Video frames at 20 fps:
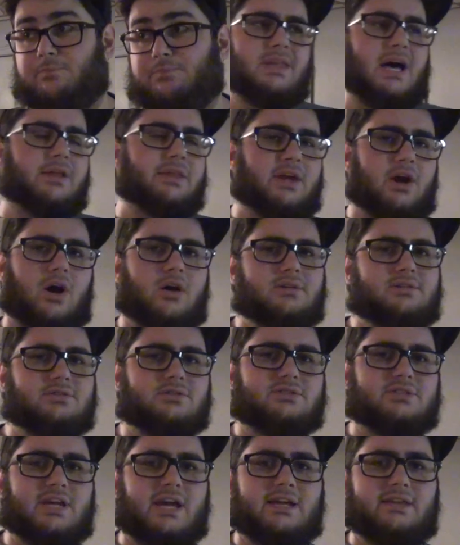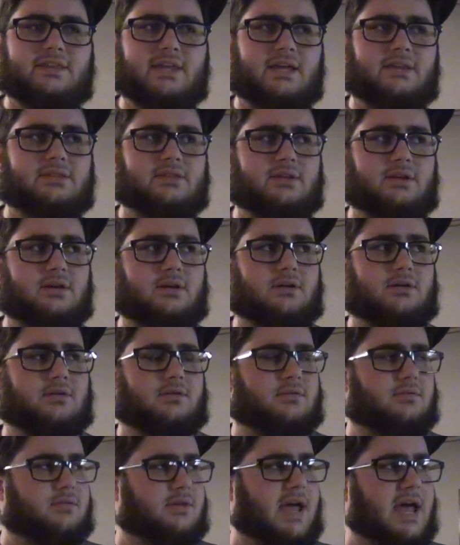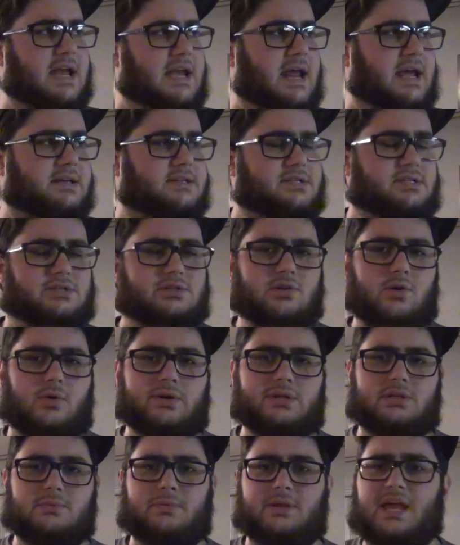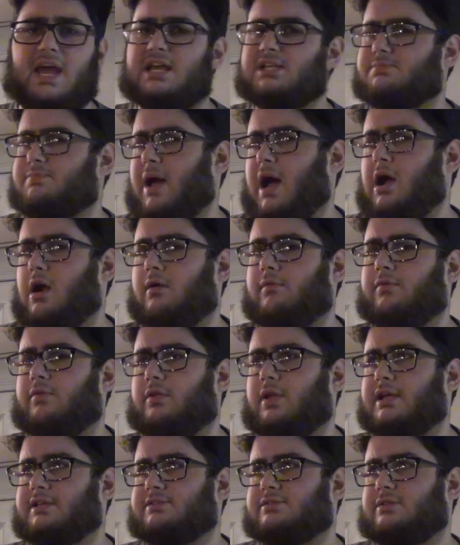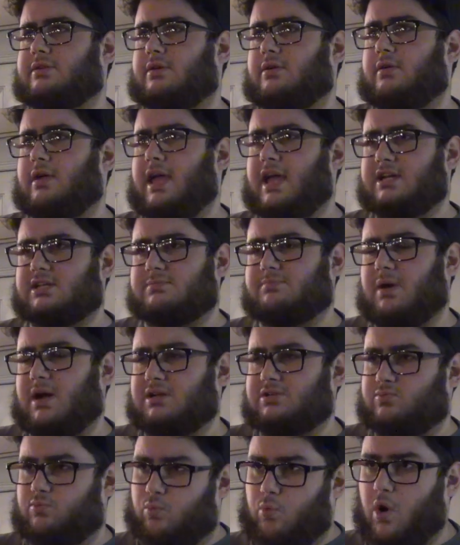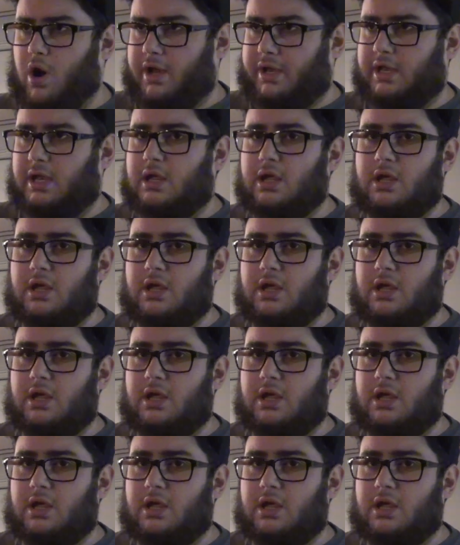Now, they also say that the NX is going to be as powerful as the Xbox One,